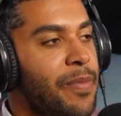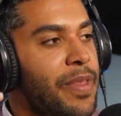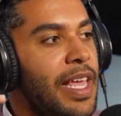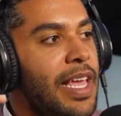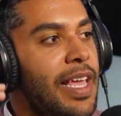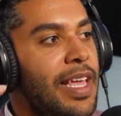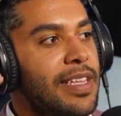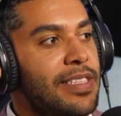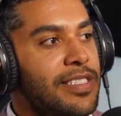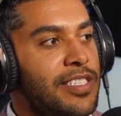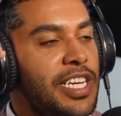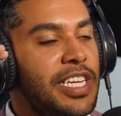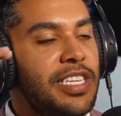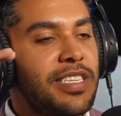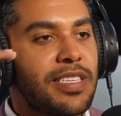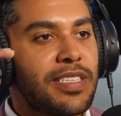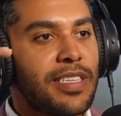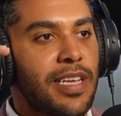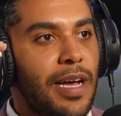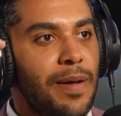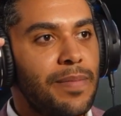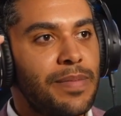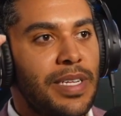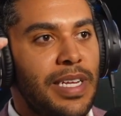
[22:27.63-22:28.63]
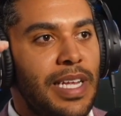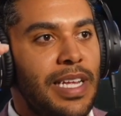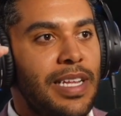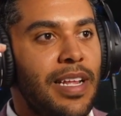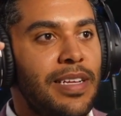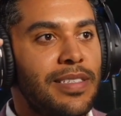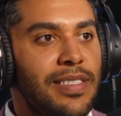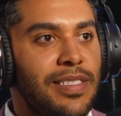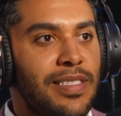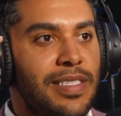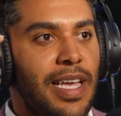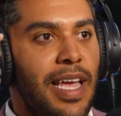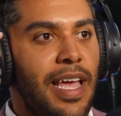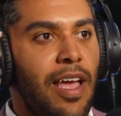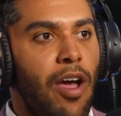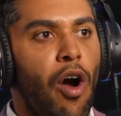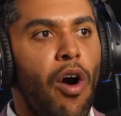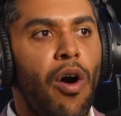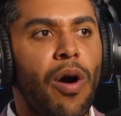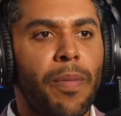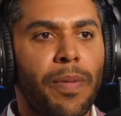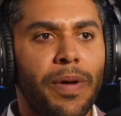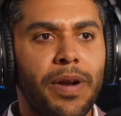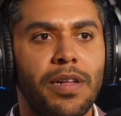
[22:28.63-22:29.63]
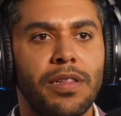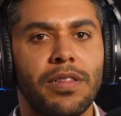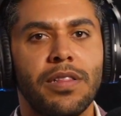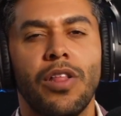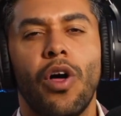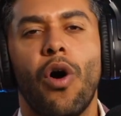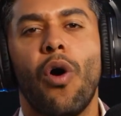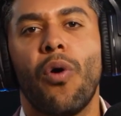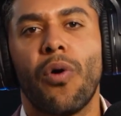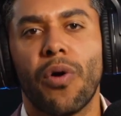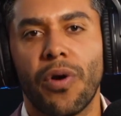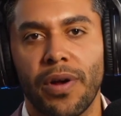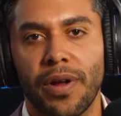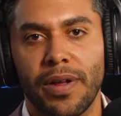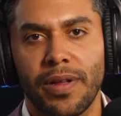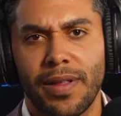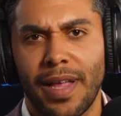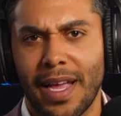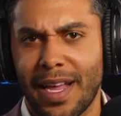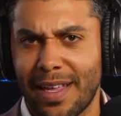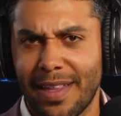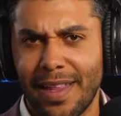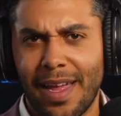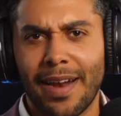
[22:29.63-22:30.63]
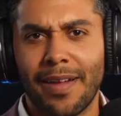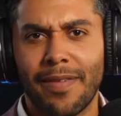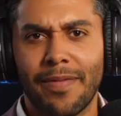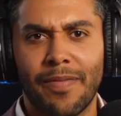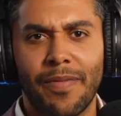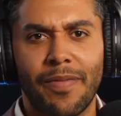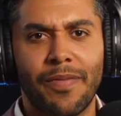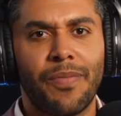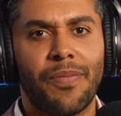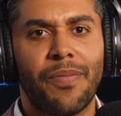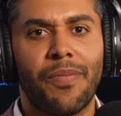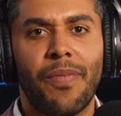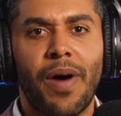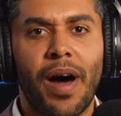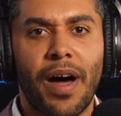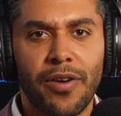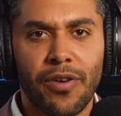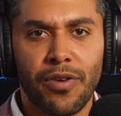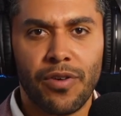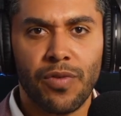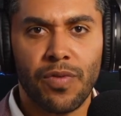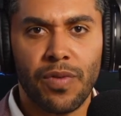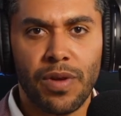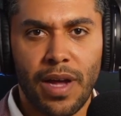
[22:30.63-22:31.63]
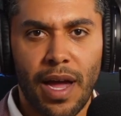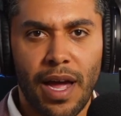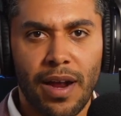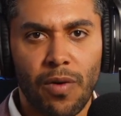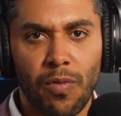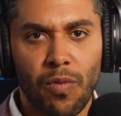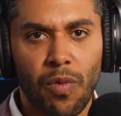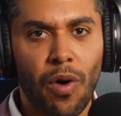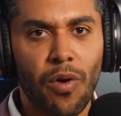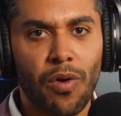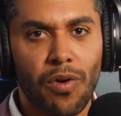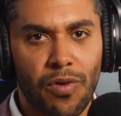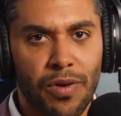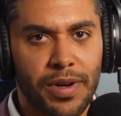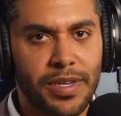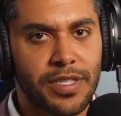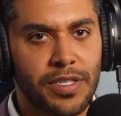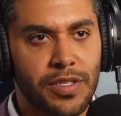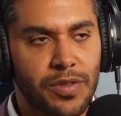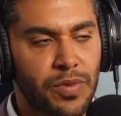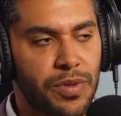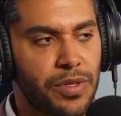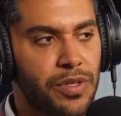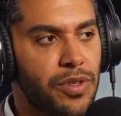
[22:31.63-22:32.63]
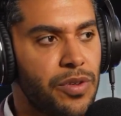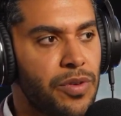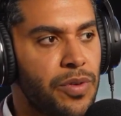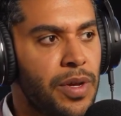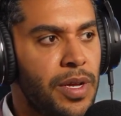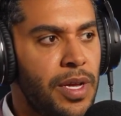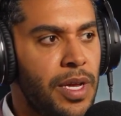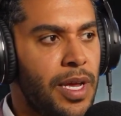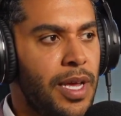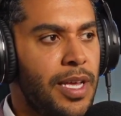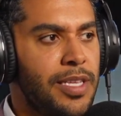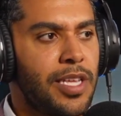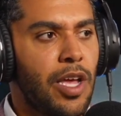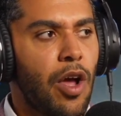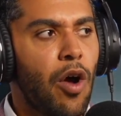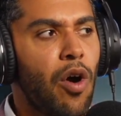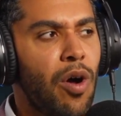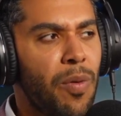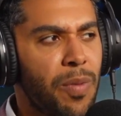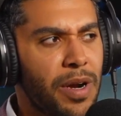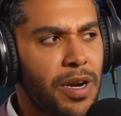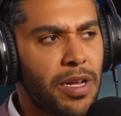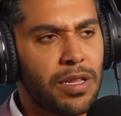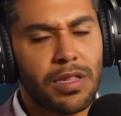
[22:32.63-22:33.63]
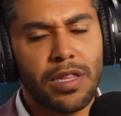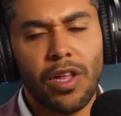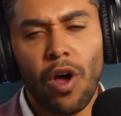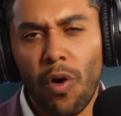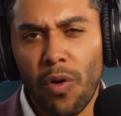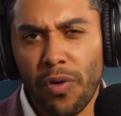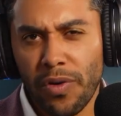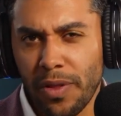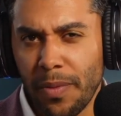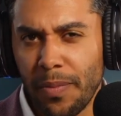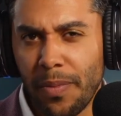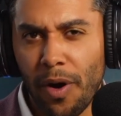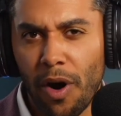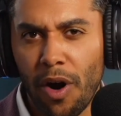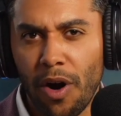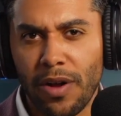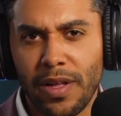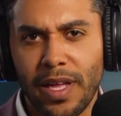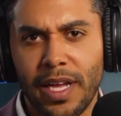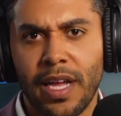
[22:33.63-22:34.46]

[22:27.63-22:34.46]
Jesus comes and he doesn't say, oh, I'm going to lower, like a lot of modern kind of woke Christians will do, say, oh, I'm going to lower the bar.